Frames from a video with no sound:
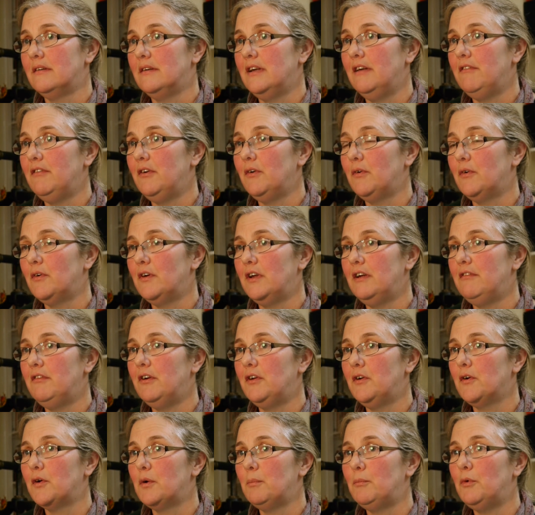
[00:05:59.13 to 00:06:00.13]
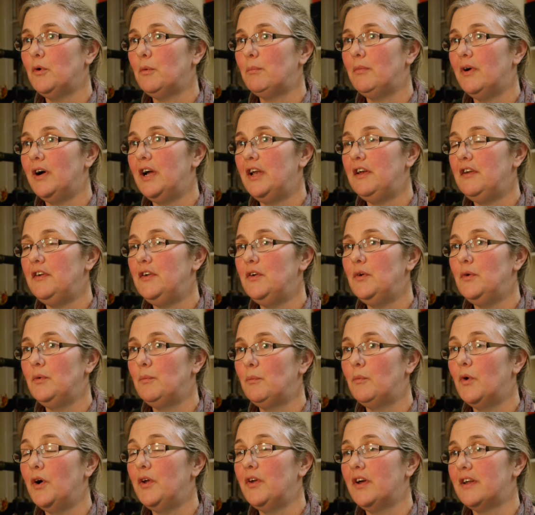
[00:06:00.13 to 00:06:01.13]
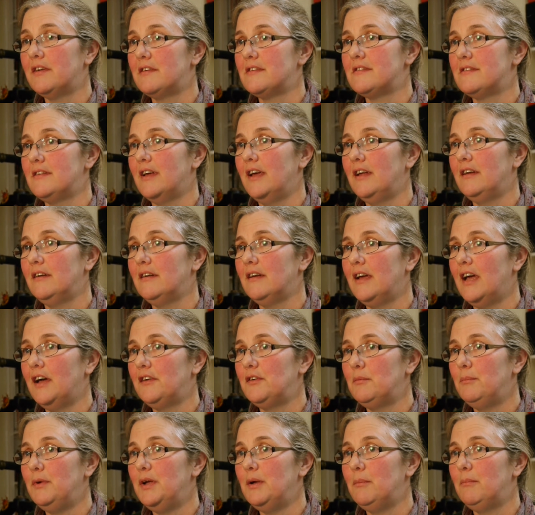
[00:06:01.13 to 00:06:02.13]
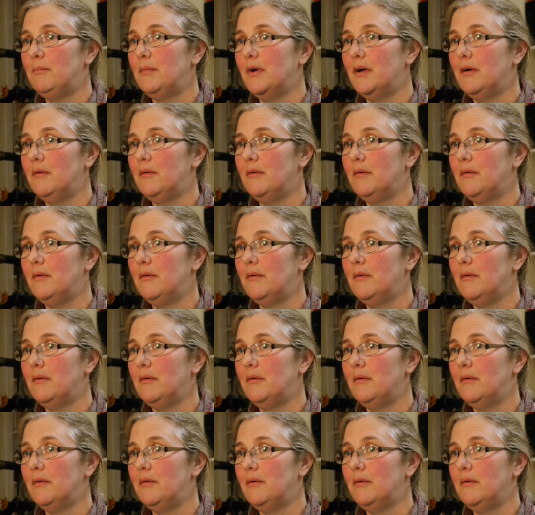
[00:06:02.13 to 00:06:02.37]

If you're not a bookbinder, you won't understand how to be